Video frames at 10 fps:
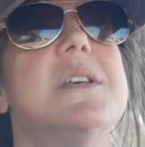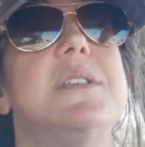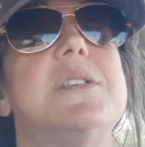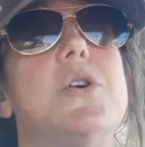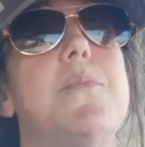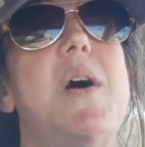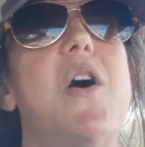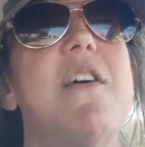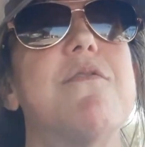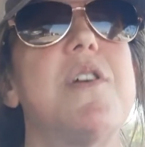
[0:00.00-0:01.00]
So
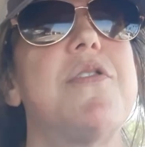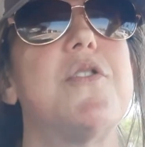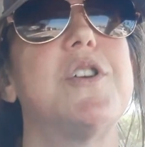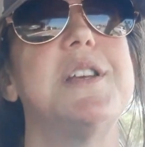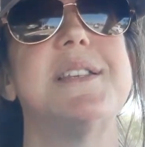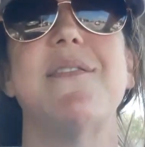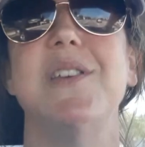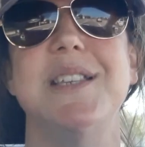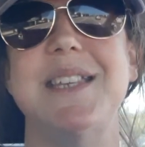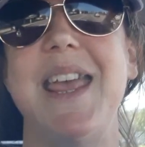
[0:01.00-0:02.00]
about every
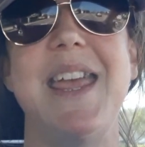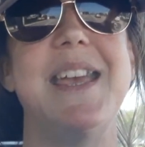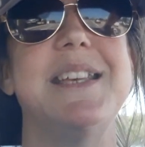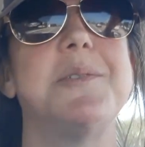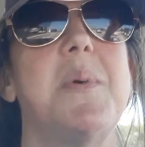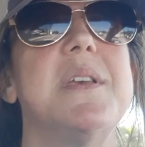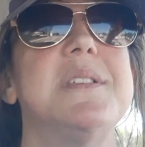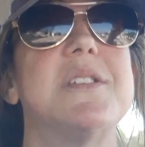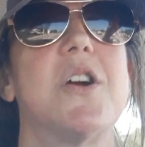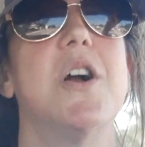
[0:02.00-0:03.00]
37 days, we
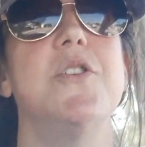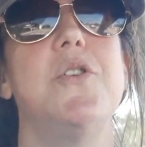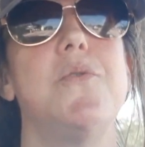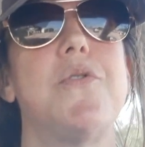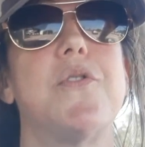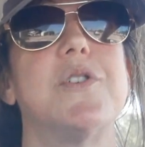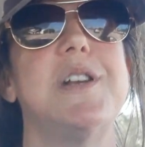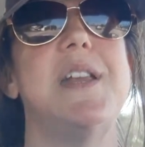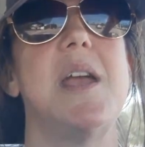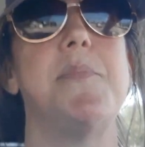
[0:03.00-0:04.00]
start a new
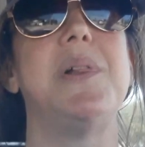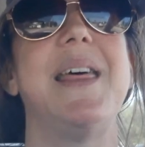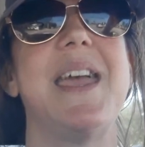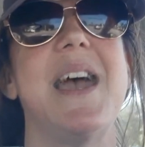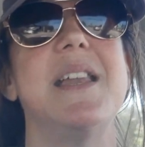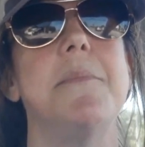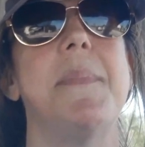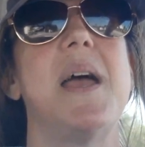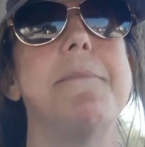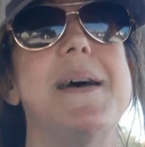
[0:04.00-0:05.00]
30-day plan.
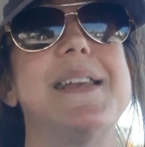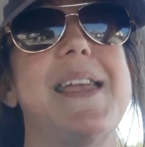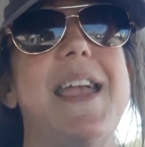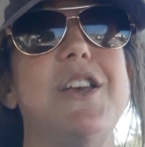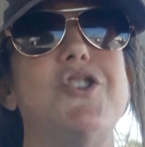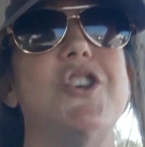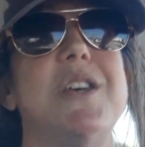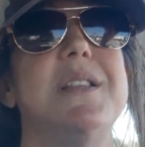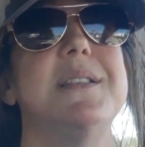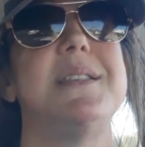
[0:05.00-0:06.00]
My
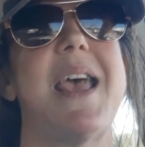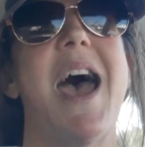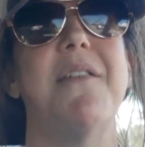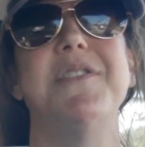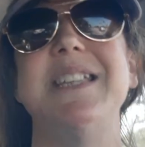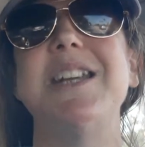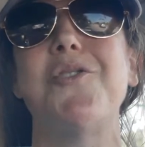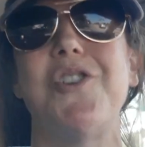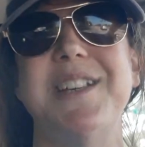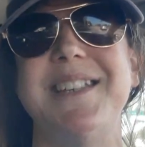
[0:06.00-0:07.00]
medications have
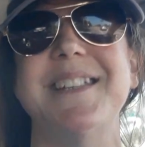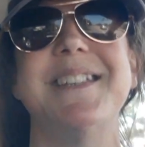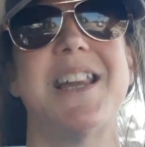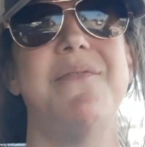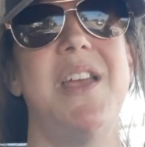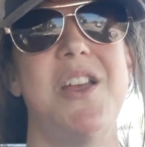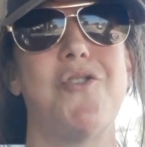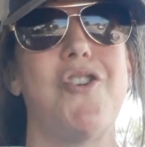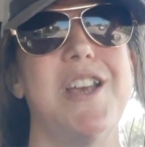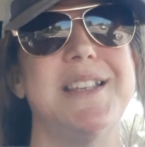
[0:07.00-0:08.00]
decreased instead of
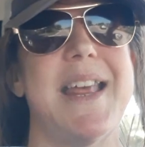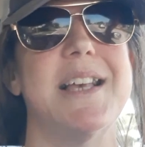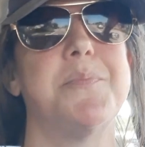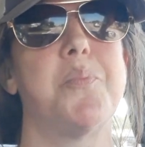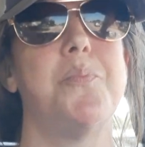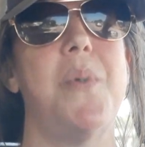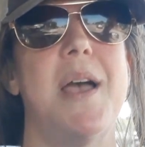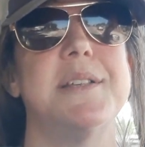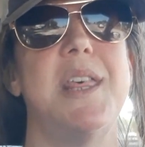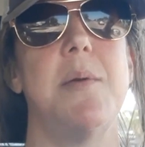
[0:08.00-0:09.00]
increased as
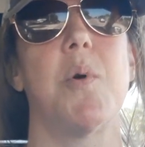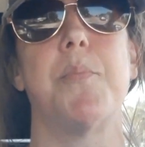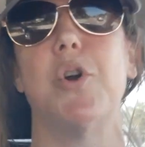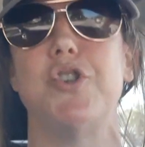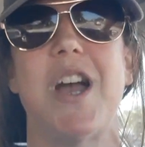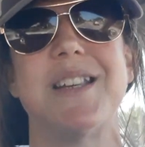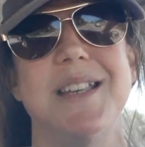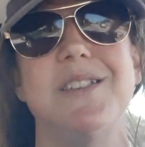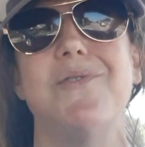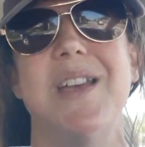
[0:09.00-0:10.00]
they were
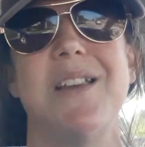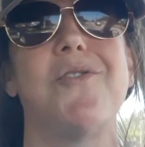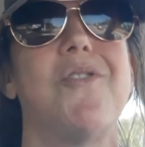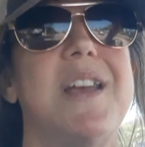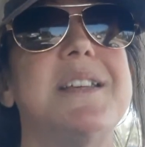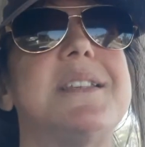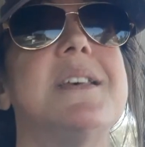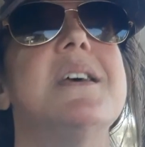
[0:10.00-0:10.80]
projected to increase.